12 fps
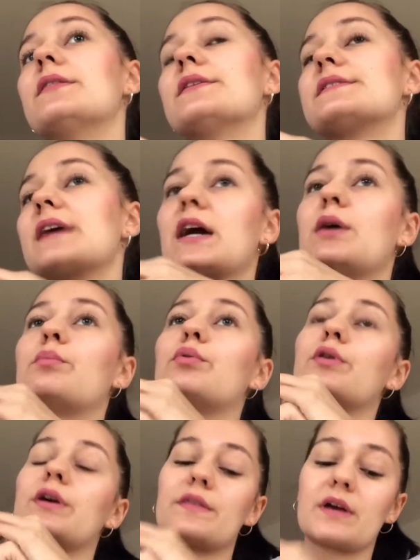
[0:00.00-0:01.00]
the second
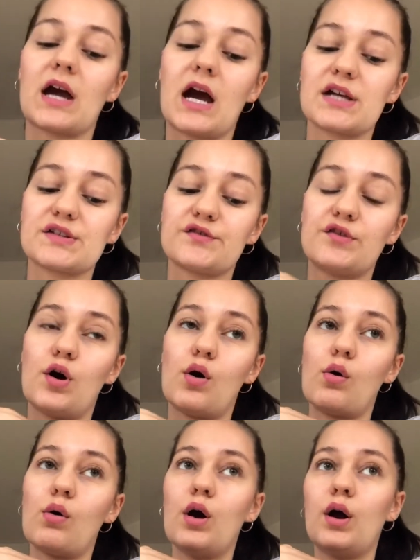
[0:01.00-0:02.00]
book, in the Cash
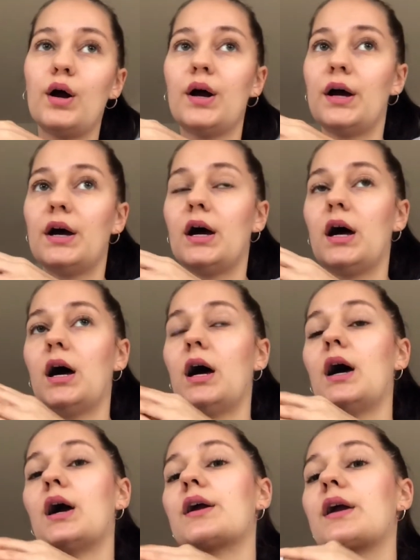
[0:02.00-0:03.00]
Flow
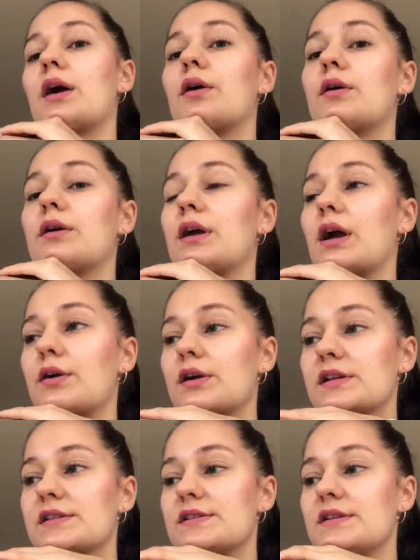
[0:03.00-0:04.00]

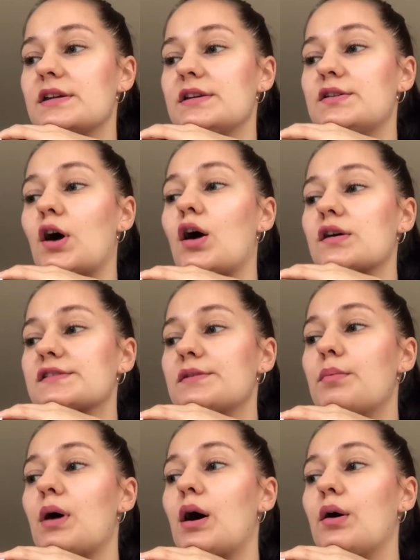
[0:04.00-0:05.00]
Guarants, he talks
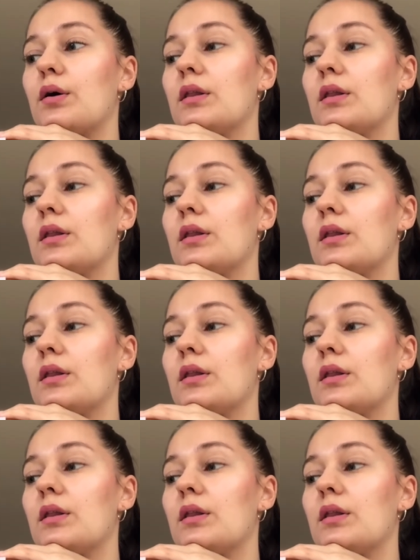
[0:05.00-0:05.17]
about